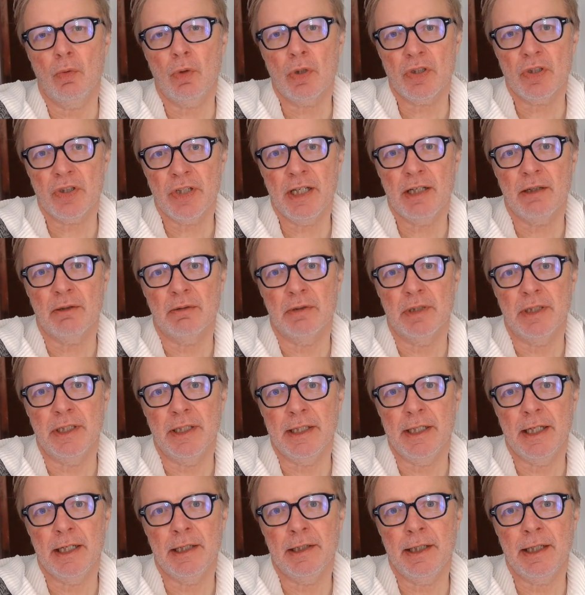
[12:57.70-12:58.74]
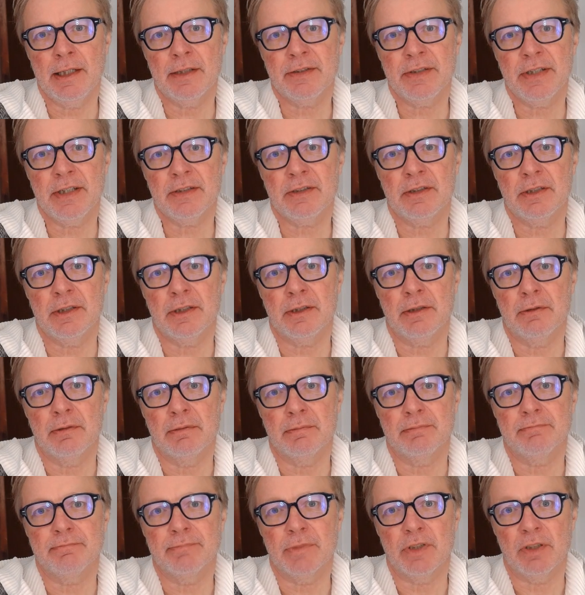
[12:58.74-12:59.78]
watch out when you get in that Tesla
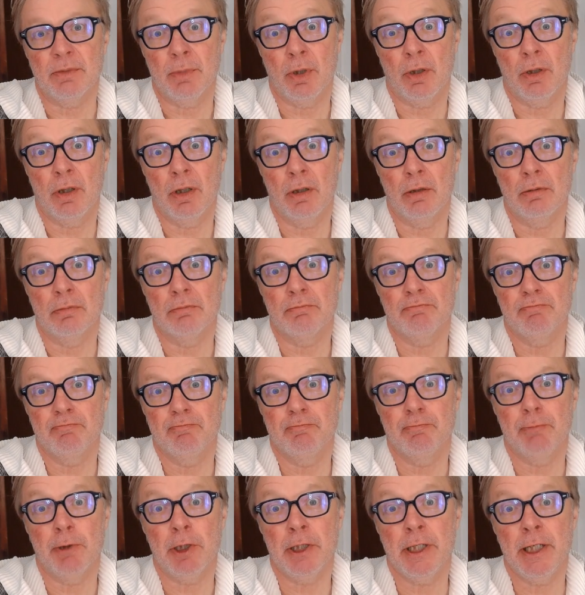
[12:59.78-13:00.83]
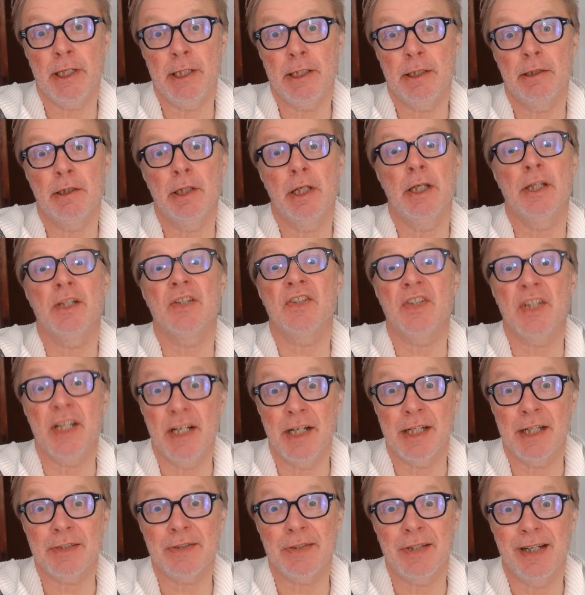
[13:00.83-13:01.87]
tomorrow. Okay, see you
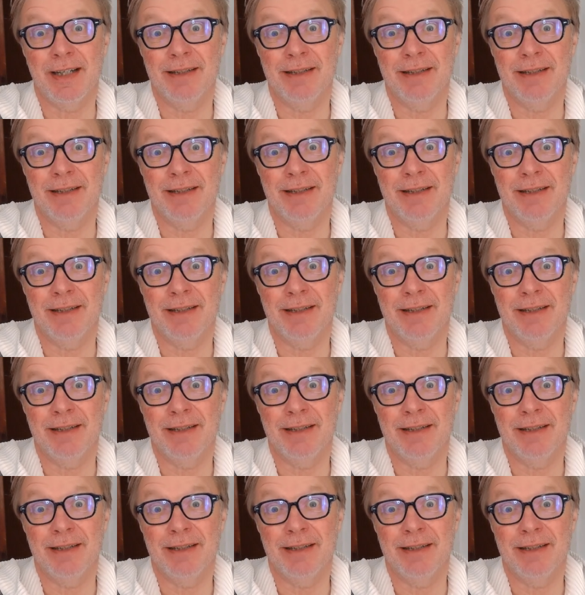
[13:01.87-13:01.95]
next